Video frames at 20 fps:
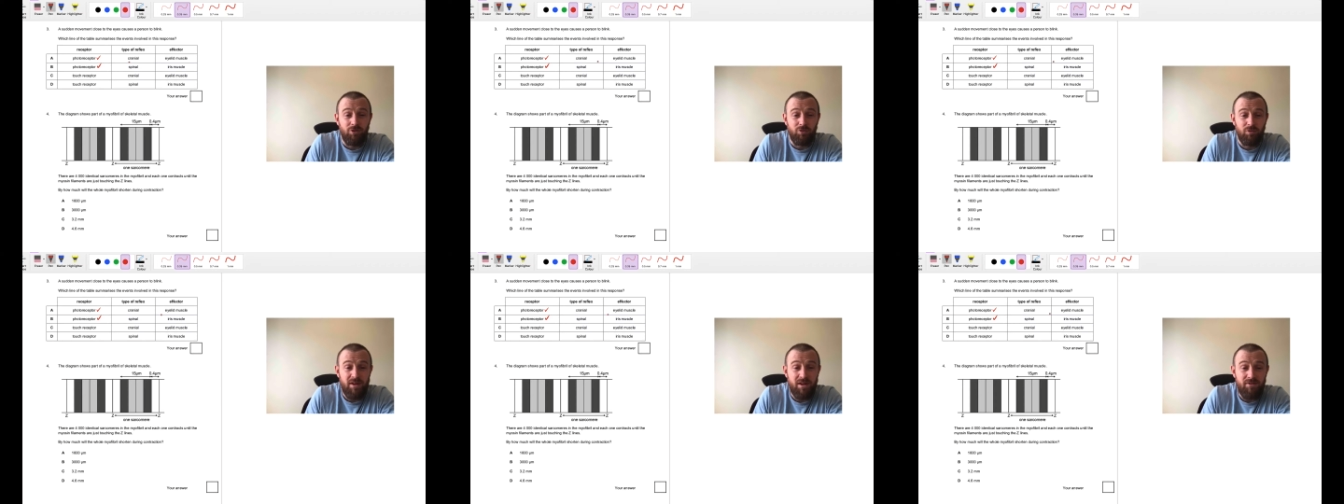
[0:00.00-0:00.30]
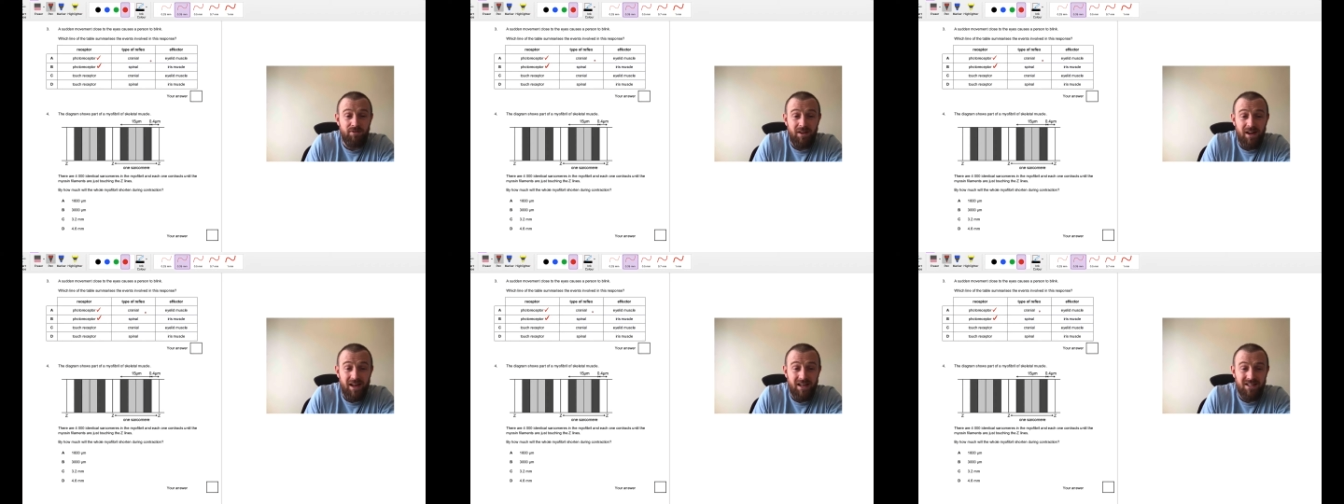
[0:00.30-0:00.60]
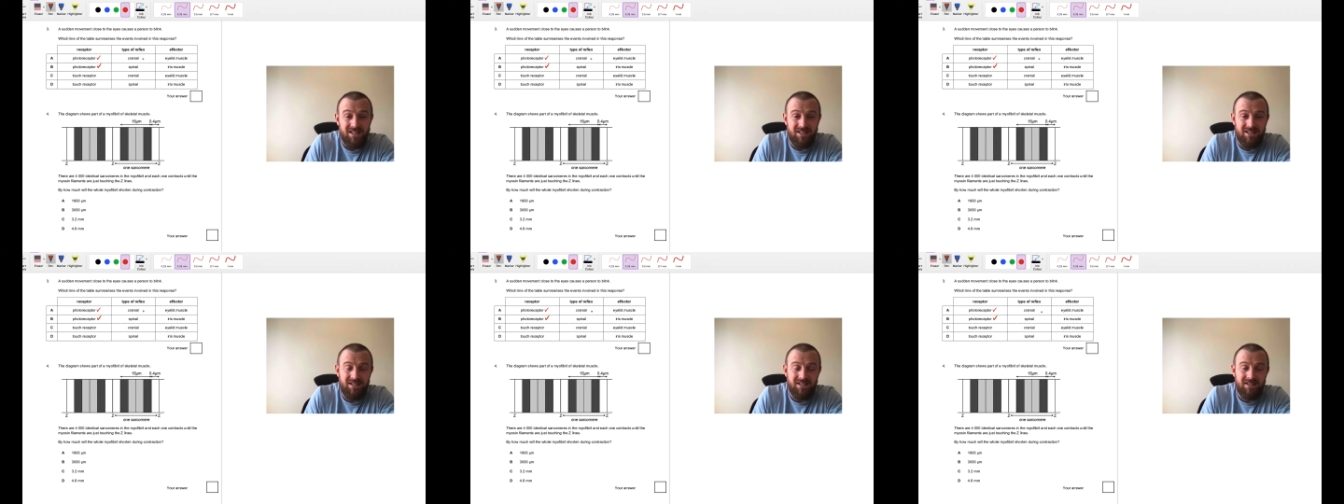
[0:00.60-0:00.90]

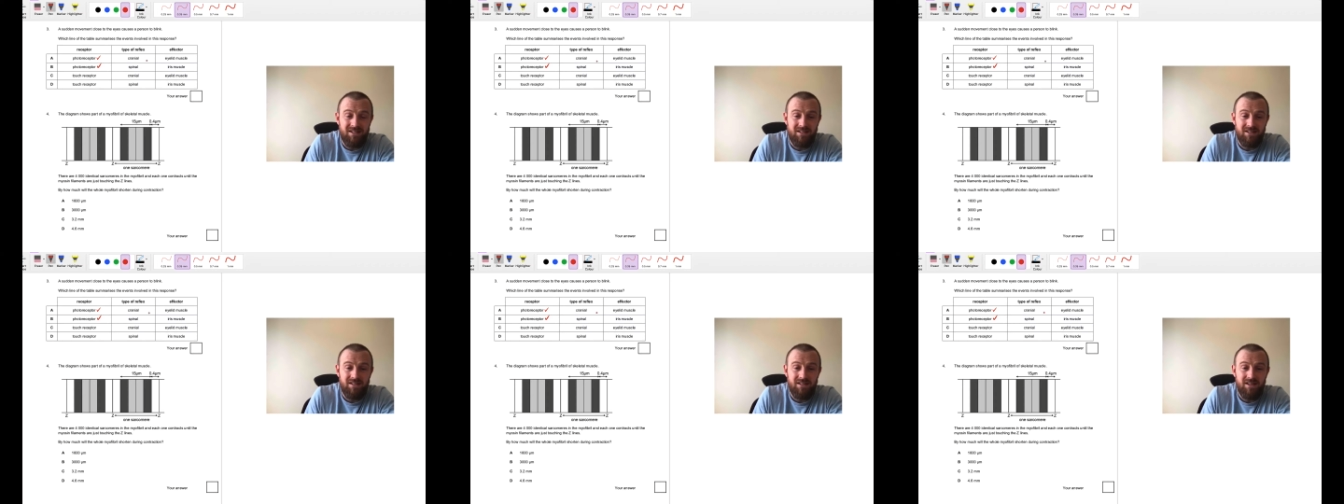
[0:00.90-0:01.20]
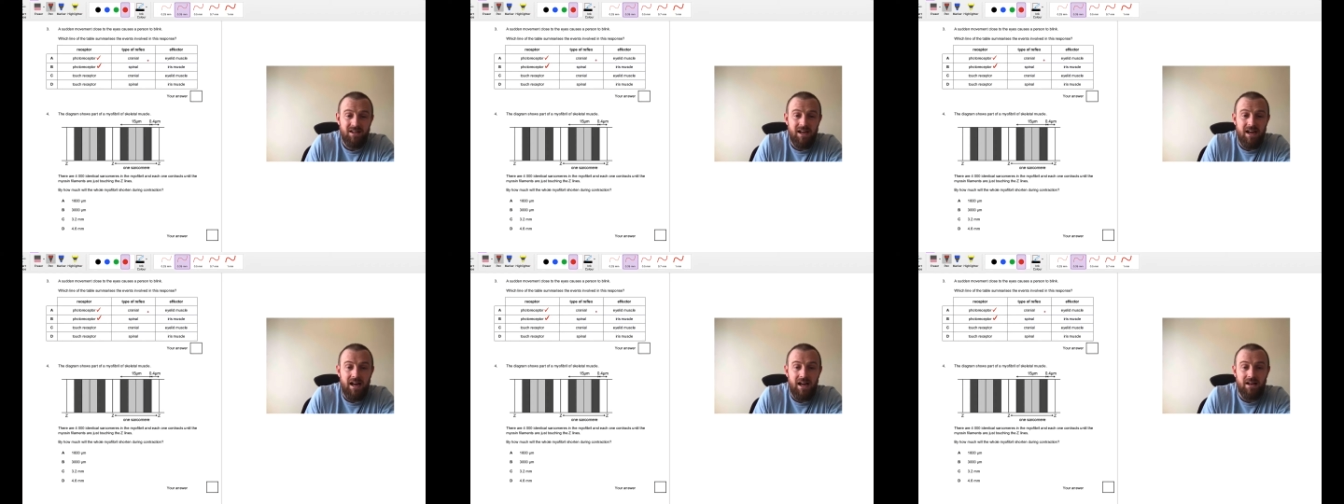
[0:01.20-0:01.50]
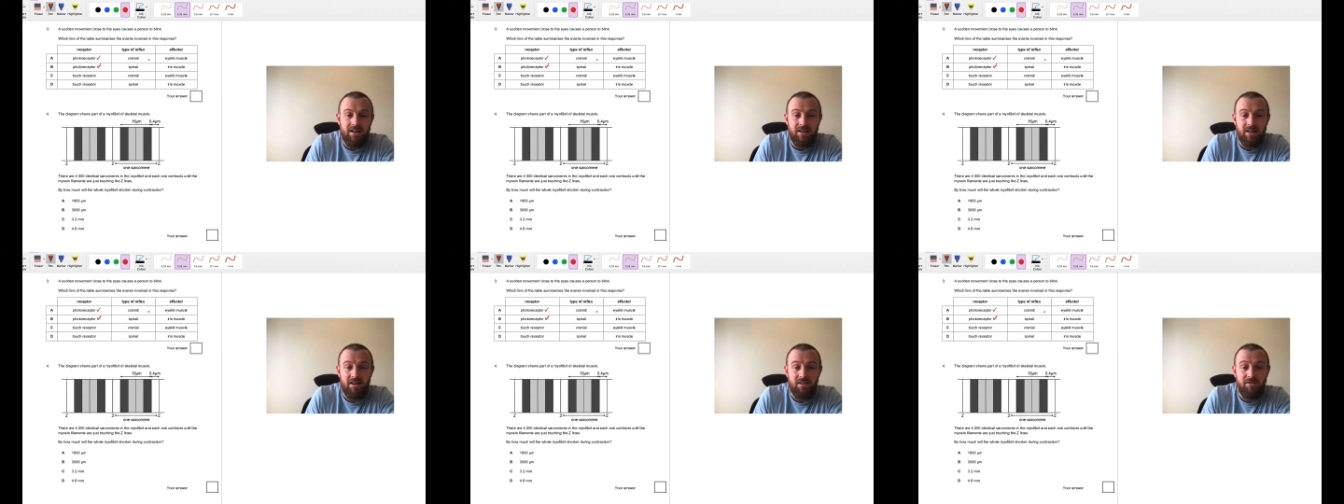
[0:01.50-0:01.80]
reflex,
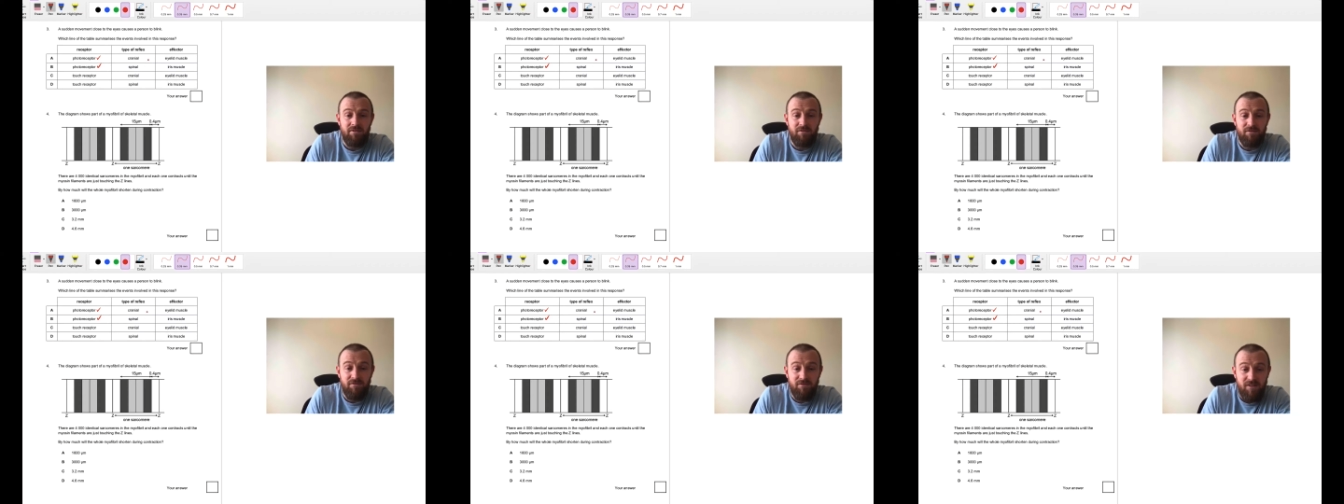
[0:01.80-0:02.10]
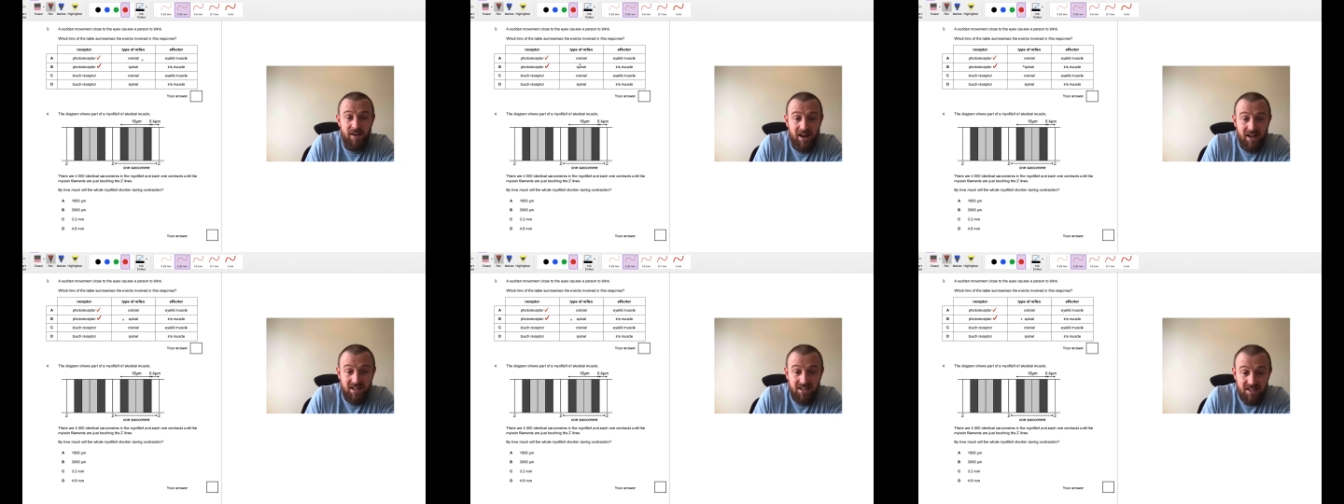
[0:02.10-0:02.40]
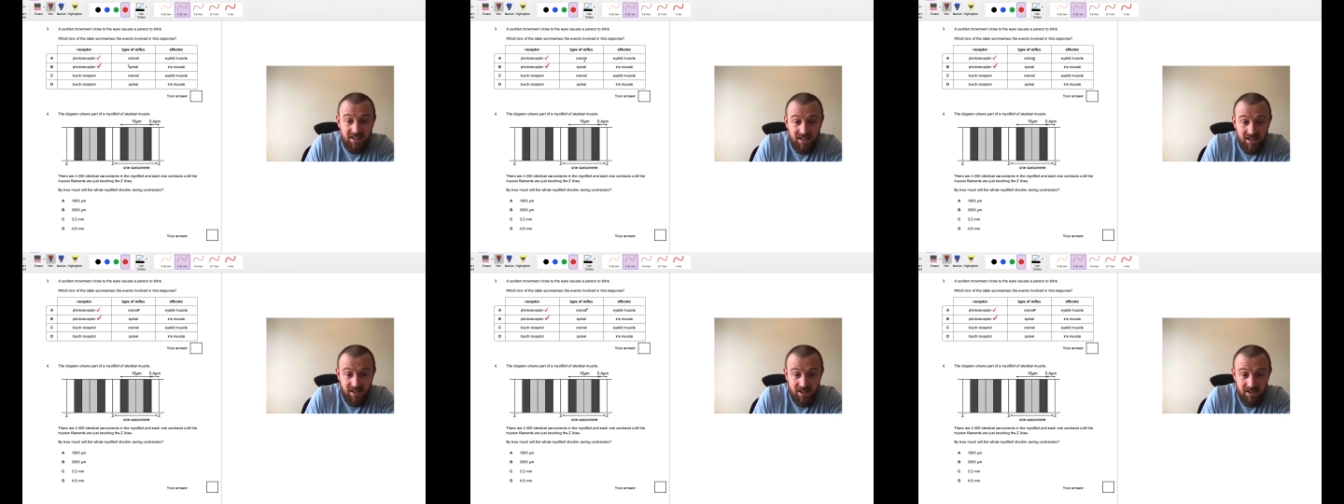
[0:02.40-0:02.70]
and the
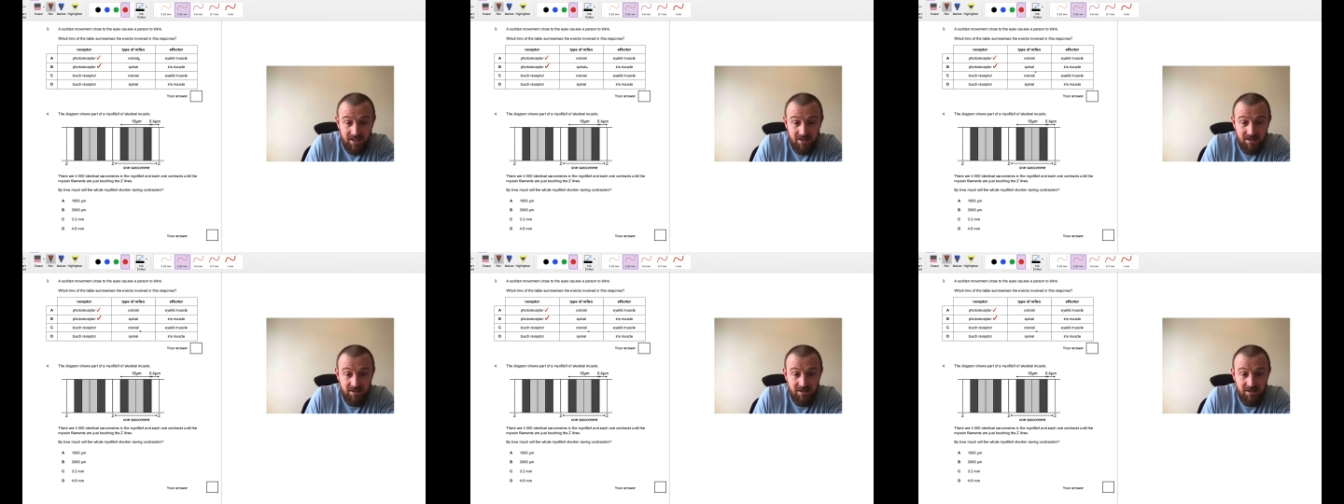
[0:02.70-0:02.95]
effector